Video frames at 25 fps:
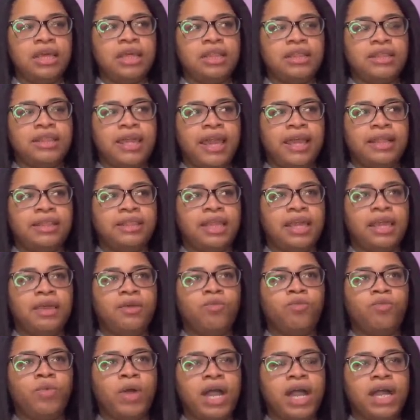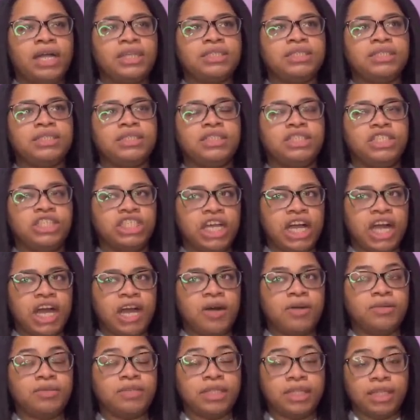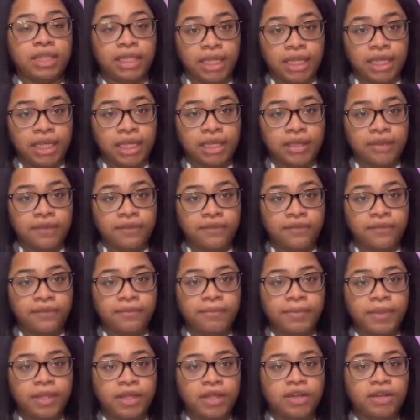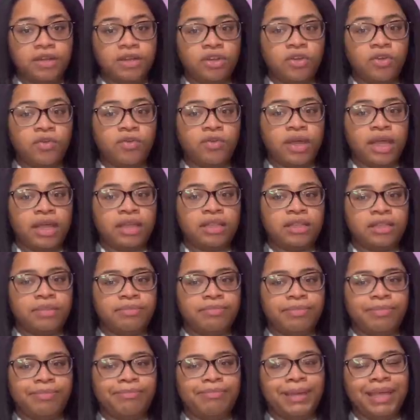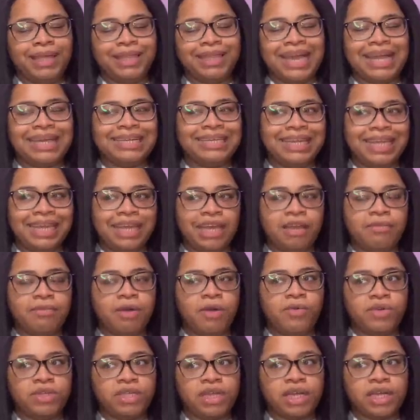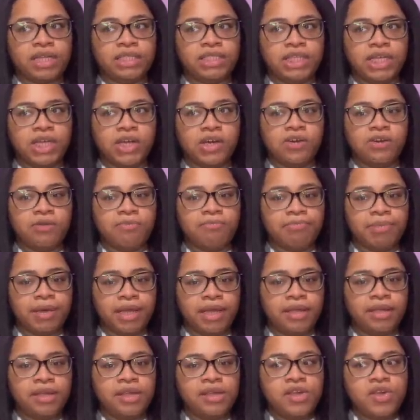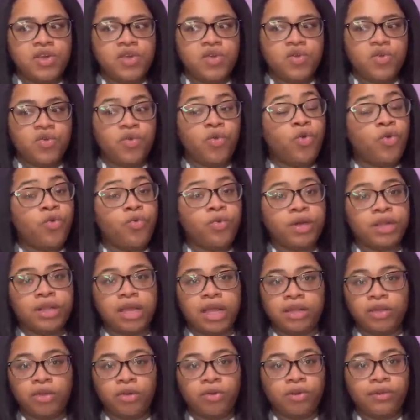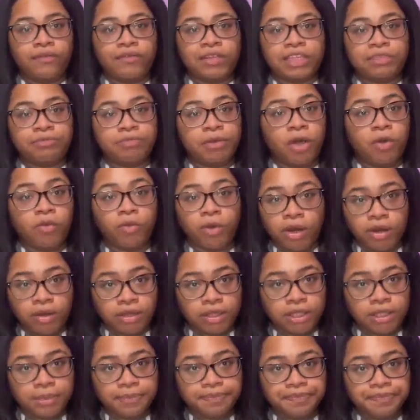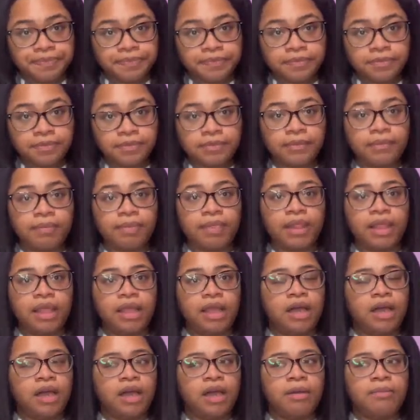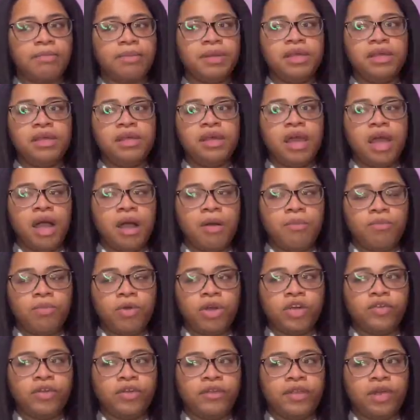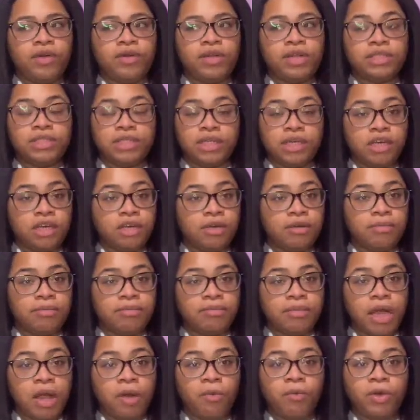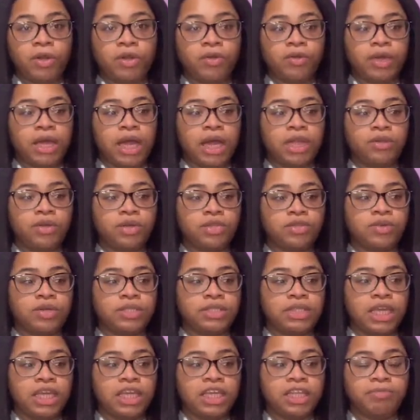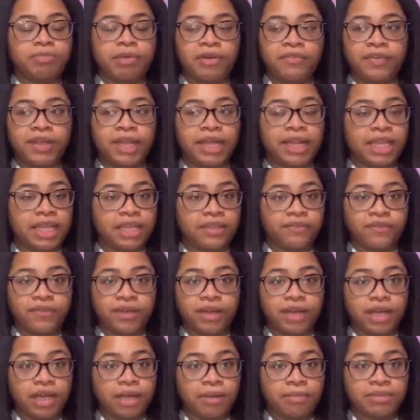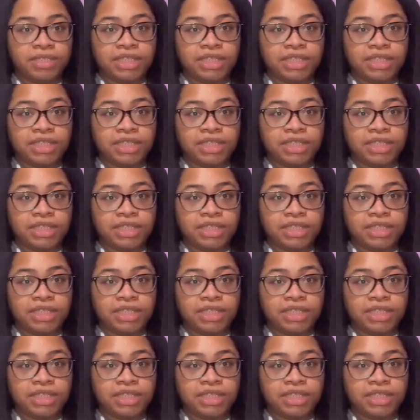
That they watched Giles leave, being like, damn, I wish I could tell him, but who would have known if this spell worked? I'm wondering they're going to tell him. I'm wondering how long it's going to take, because Buffy got to get the fuck up.